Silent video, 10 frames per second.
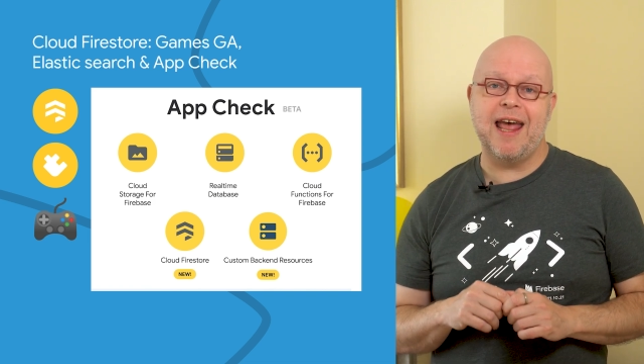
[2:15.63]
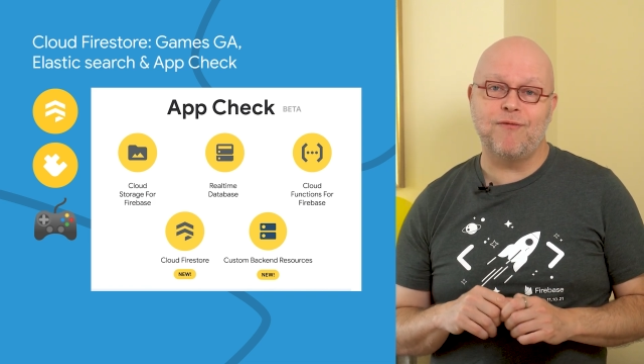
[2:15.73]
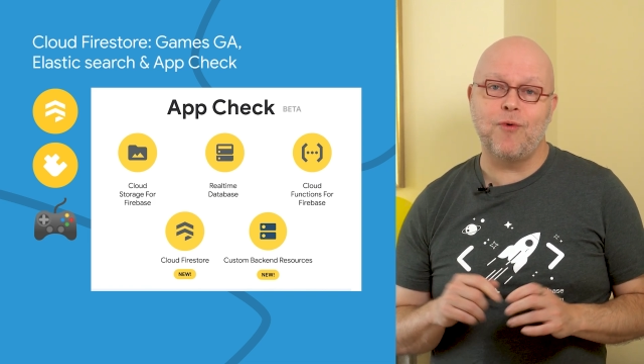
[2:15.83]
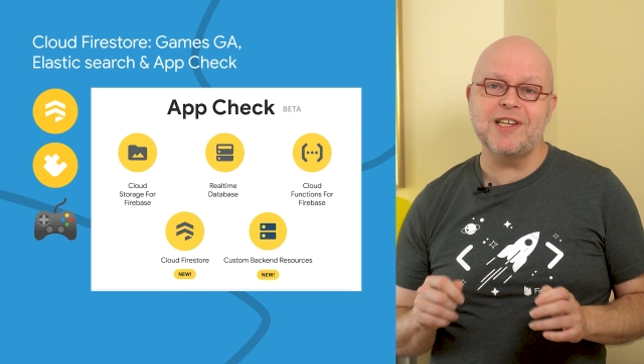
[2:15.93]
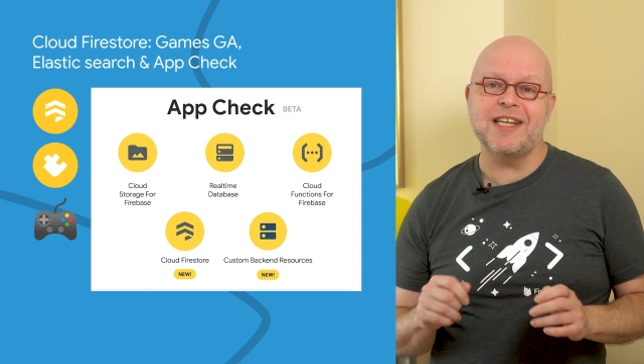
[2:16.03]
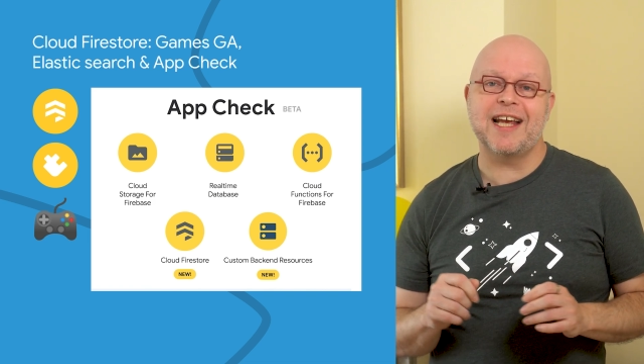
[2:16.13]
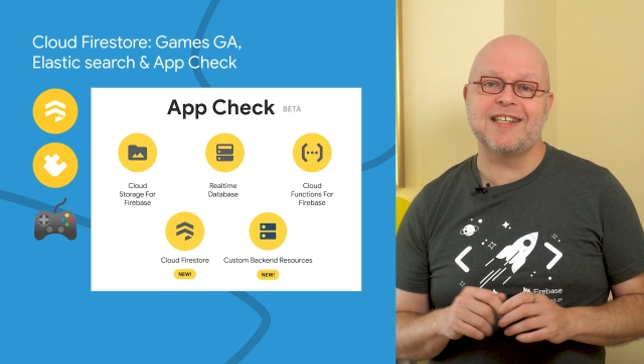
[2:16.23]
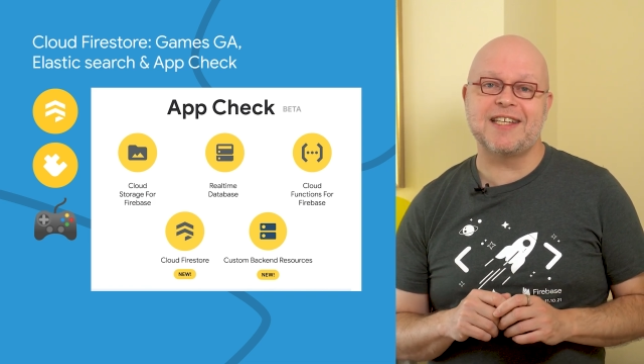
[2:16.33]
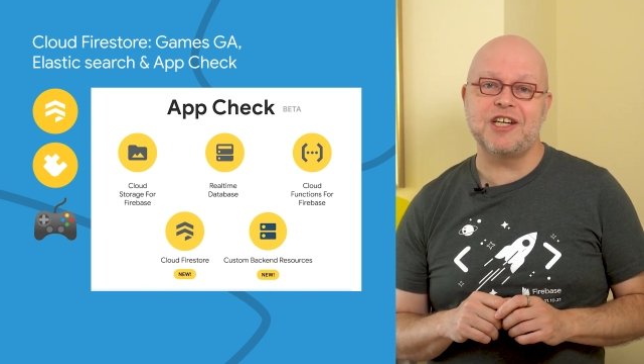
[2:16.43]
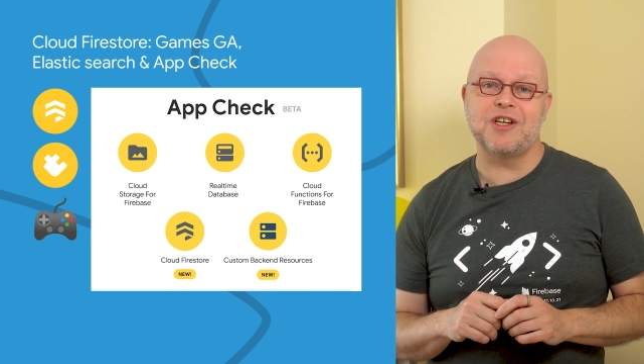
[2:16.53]
enforcing
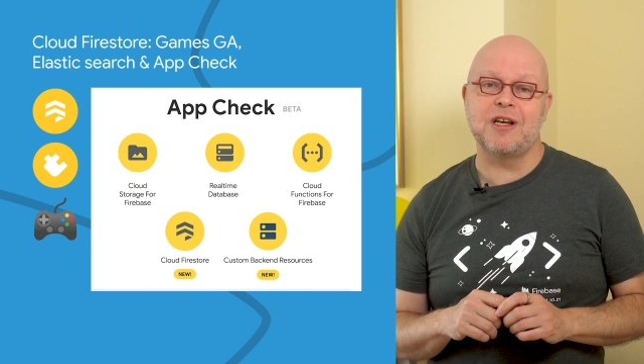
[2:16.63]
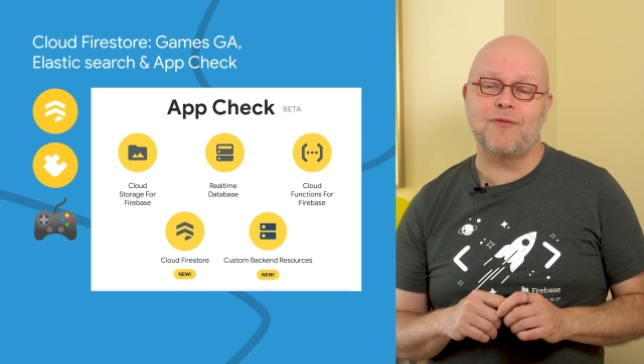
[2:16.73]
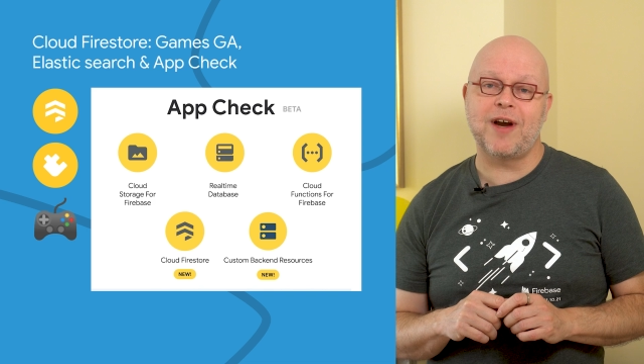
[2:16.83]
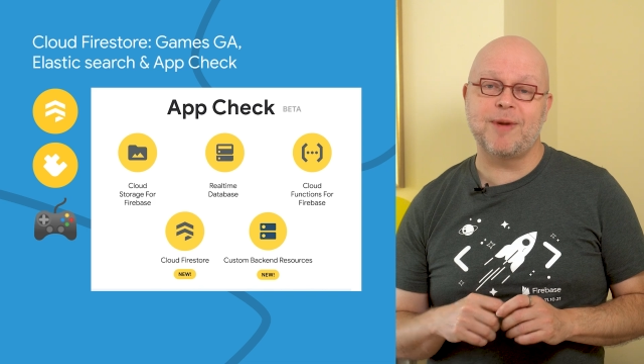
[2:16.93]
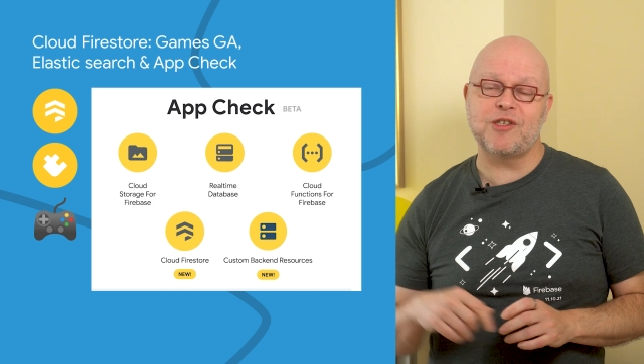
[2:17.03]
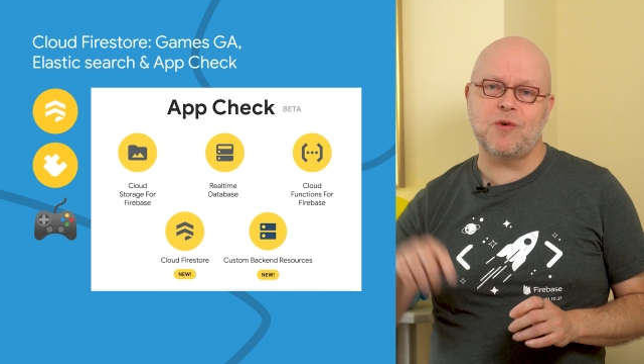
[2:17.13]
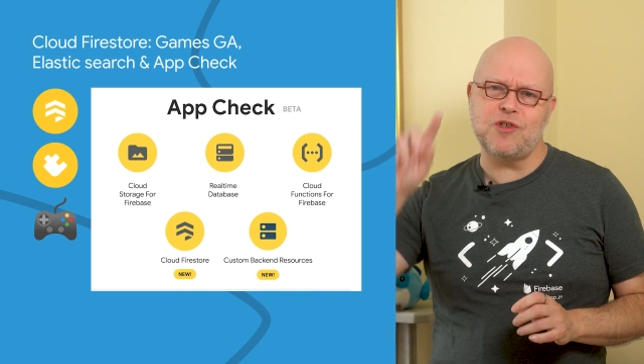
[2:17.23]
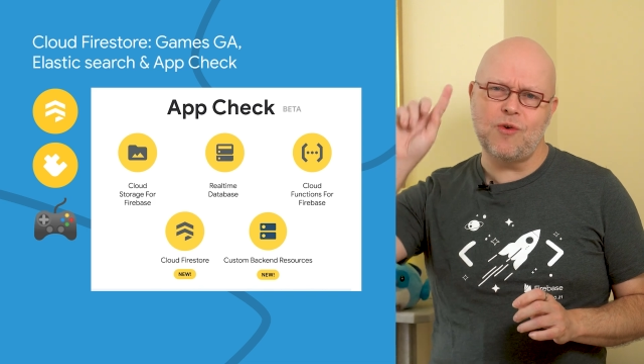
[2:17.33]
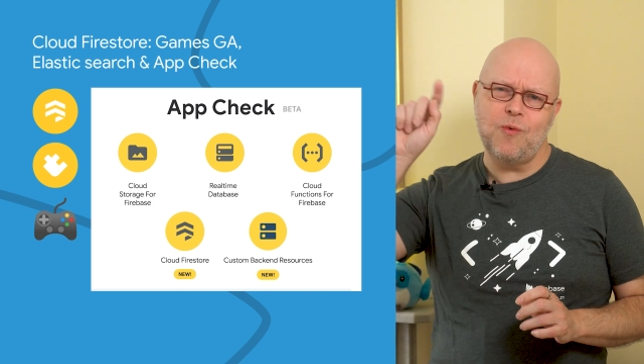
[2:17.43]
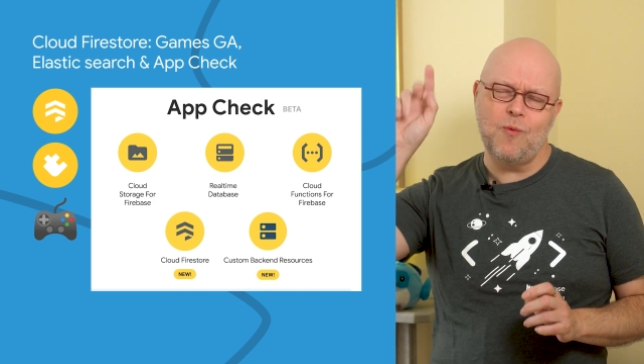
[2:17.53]
attestation in the Firebase
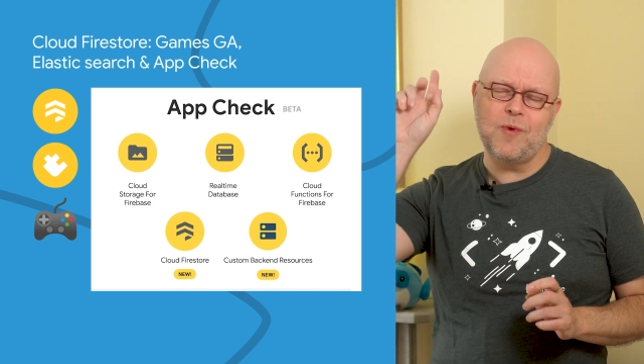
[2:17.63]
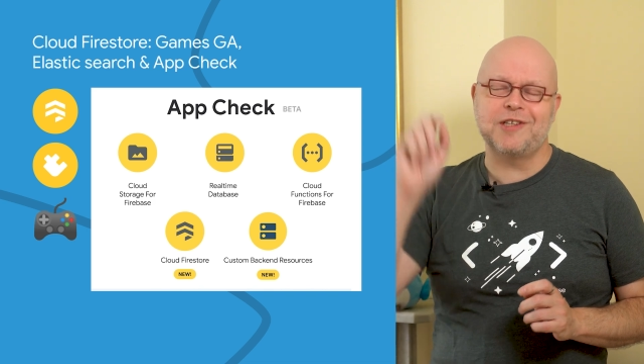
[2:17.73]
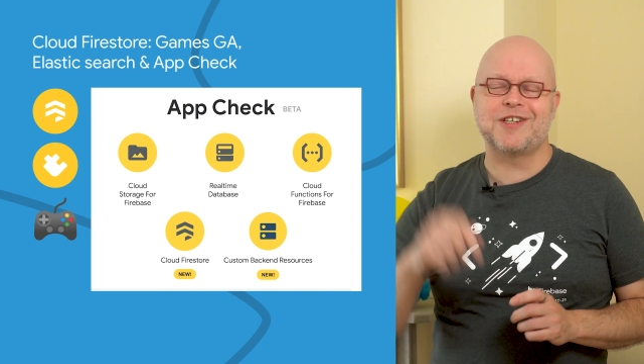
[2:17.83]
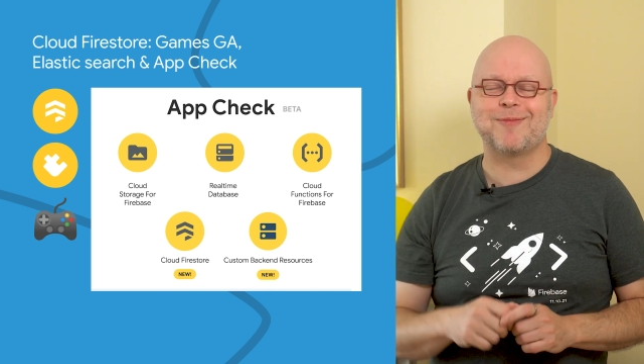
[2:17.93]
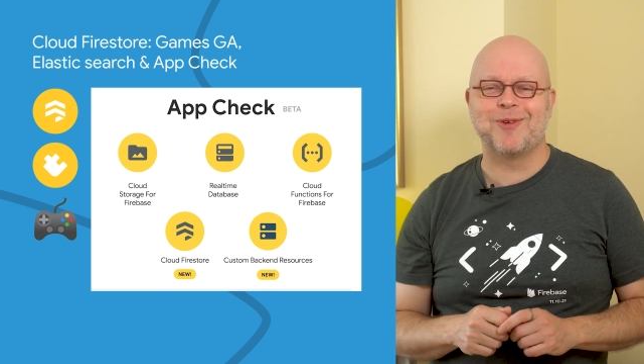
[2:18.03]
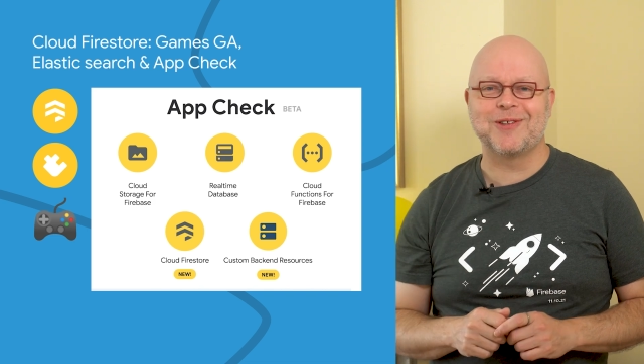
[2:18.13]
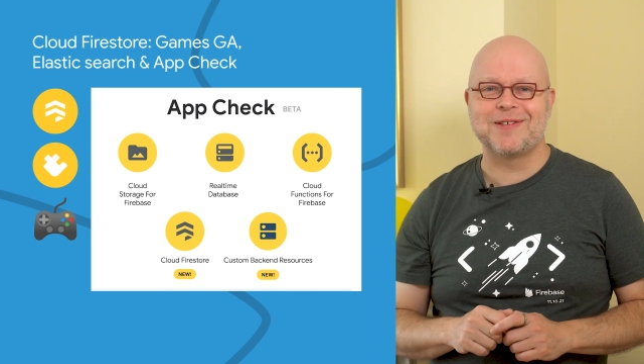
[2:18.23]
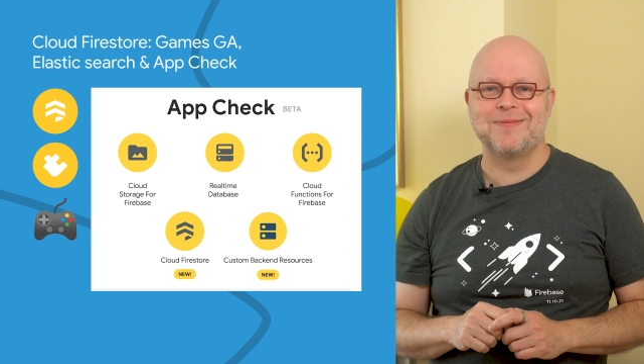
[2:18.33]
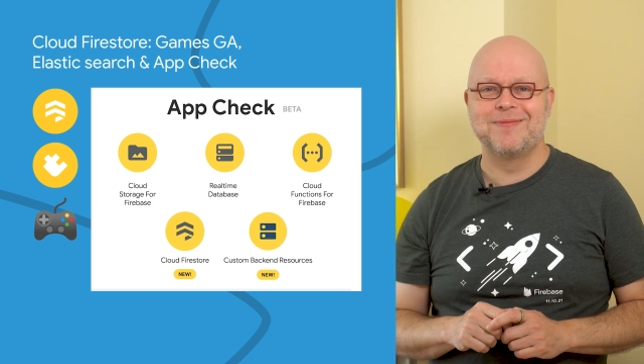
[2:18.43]
console with a checkbox.